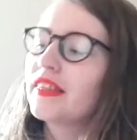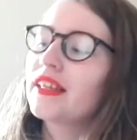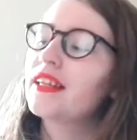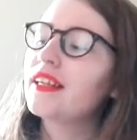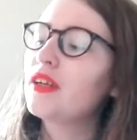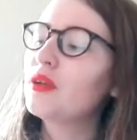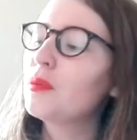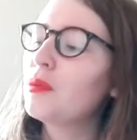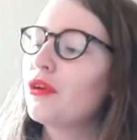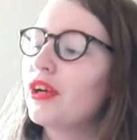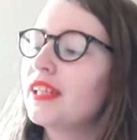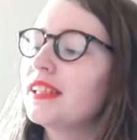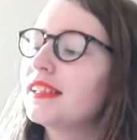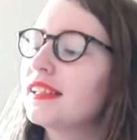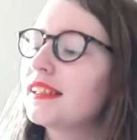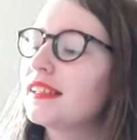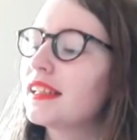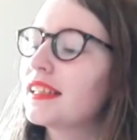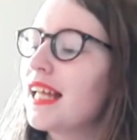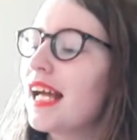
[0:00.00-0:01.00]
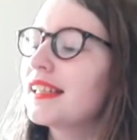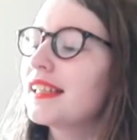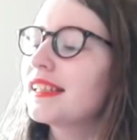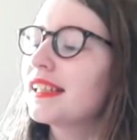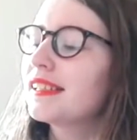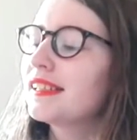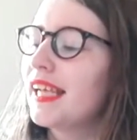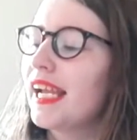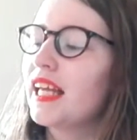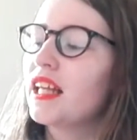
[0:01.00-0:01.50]
The Little Prince is a
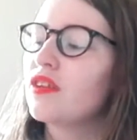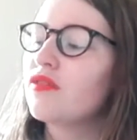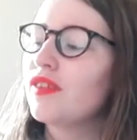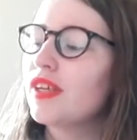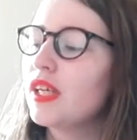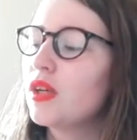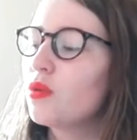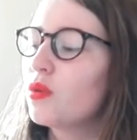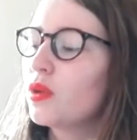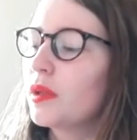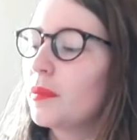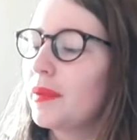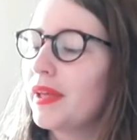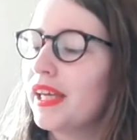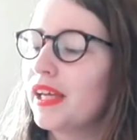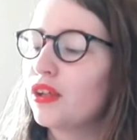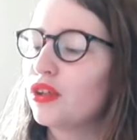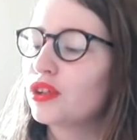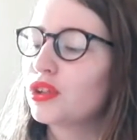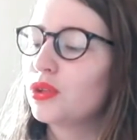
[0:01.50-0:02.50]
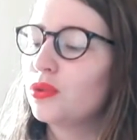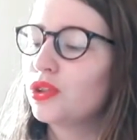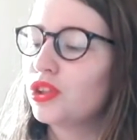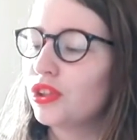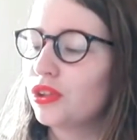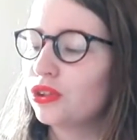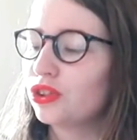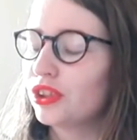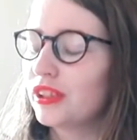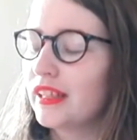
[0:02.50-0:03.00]
classic tale of equal appeal to
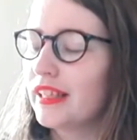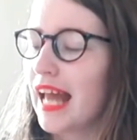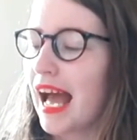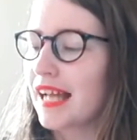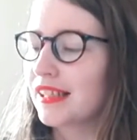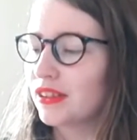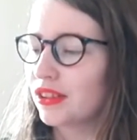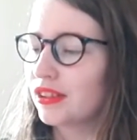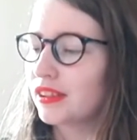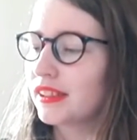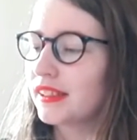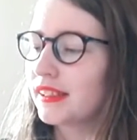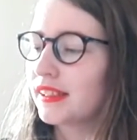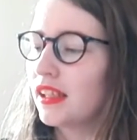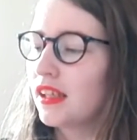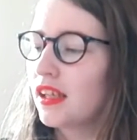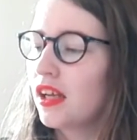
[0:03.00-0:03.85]
children and adults.